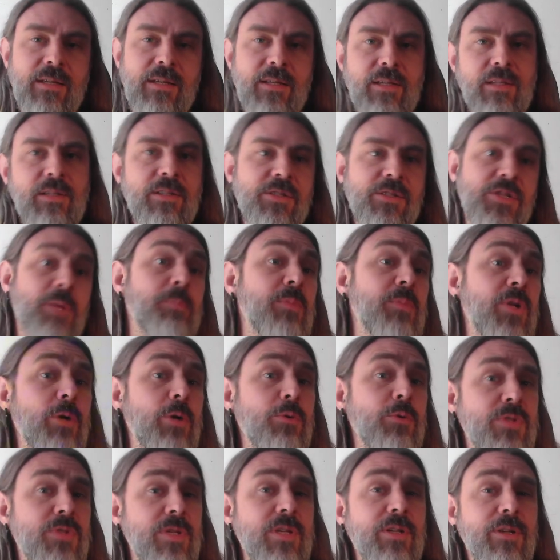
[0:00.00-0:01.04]
some
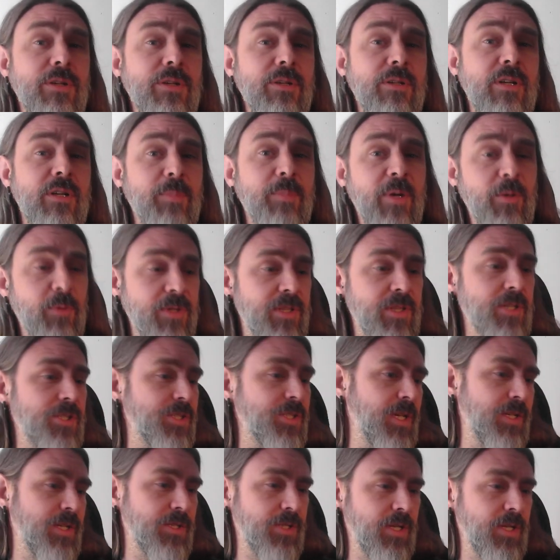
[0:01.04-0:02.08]
notes here about what the
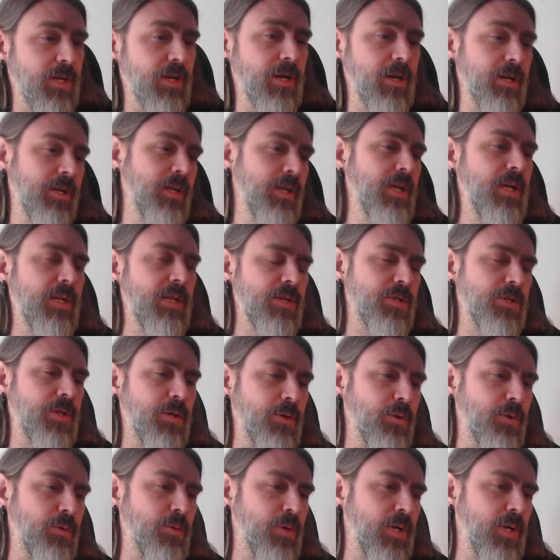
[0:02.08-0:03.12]
changes are.
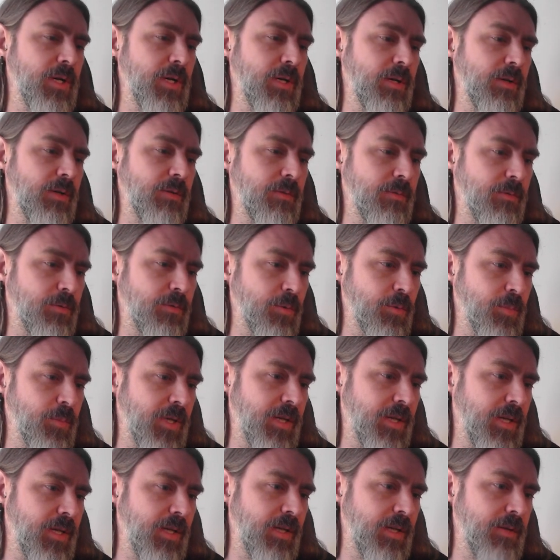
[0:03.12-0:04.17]
So for
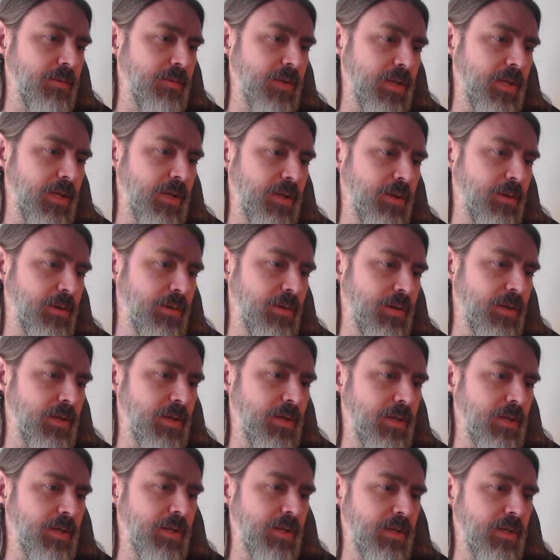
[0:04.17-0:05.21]
my video
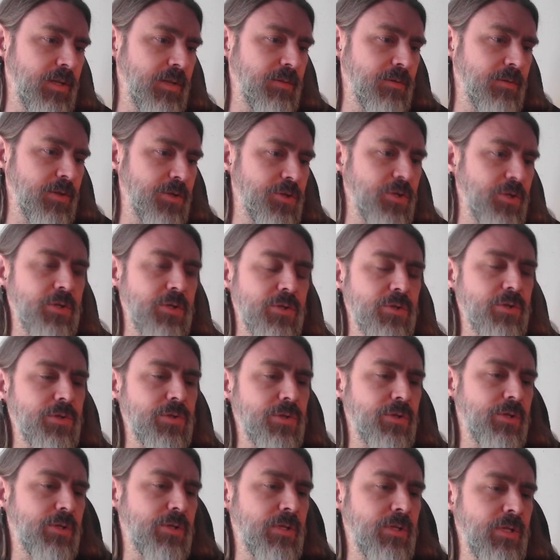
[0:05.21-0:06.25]
on version
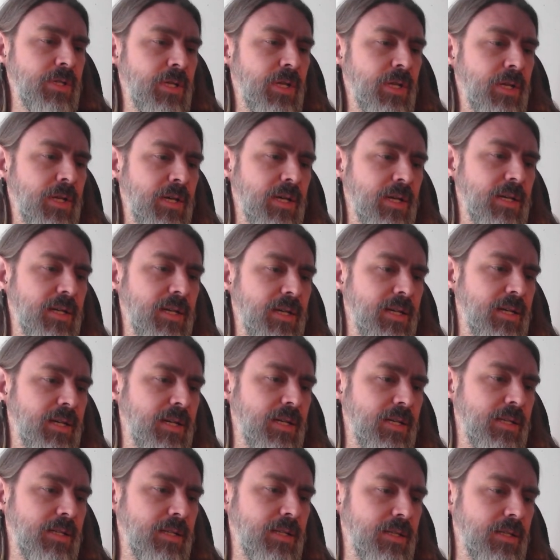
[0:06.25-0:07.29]
control, I
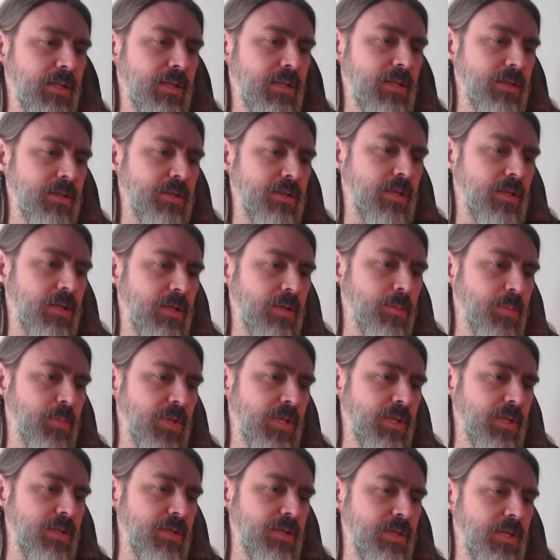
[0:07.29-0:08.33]
added a
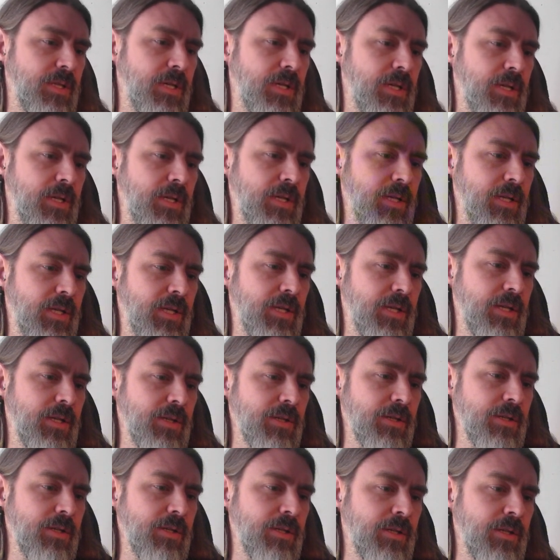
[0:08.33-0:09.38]
comment
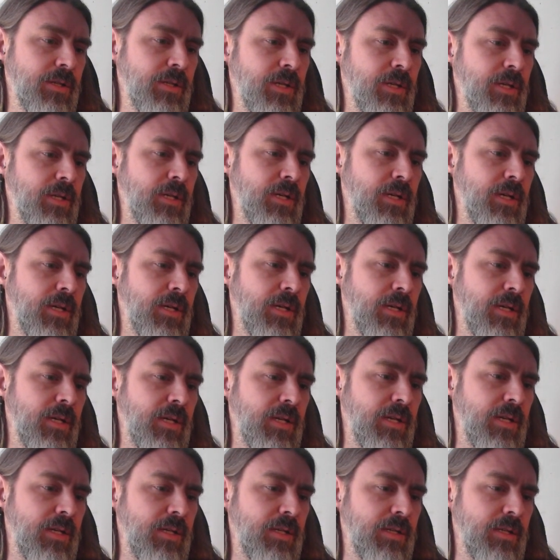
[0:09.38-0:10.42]
here
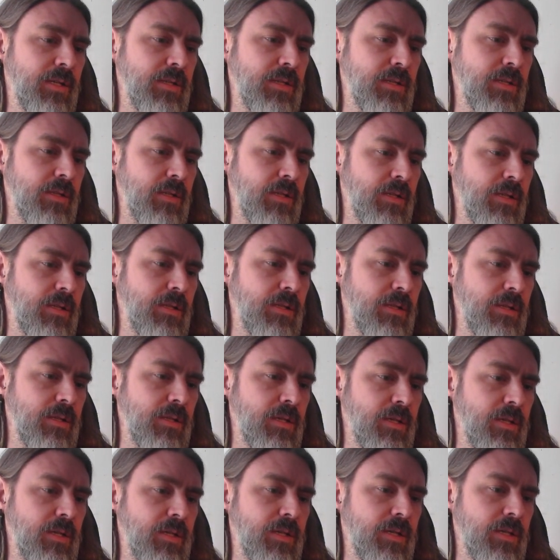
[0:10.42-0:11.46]
in
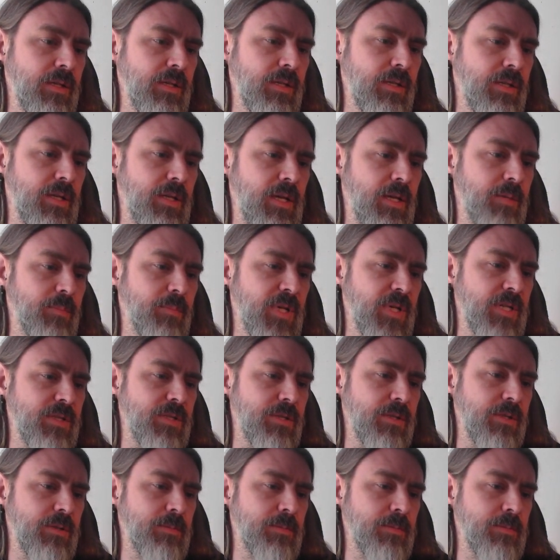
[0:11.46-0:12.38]
Game Master.